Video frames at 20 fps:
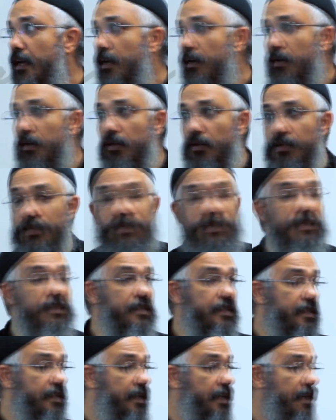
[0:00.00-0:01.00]

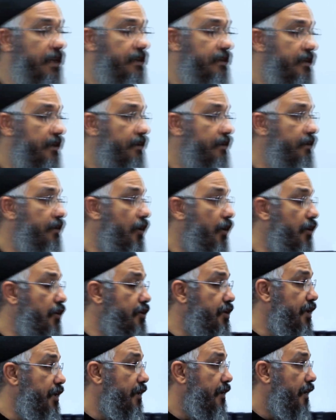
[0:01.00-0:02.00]
Colossians is
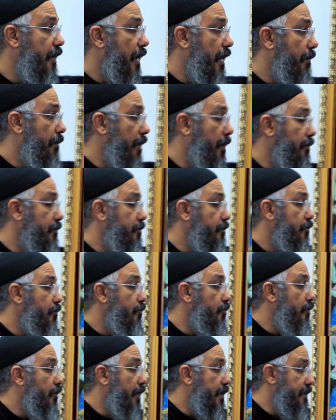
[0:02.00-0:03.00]
theology about who
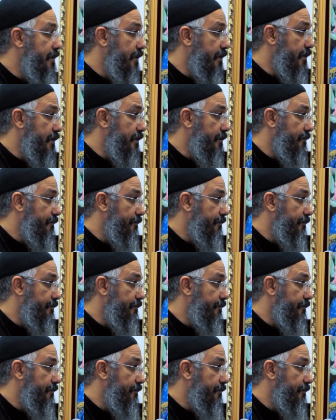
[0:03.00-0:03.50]
Christ is.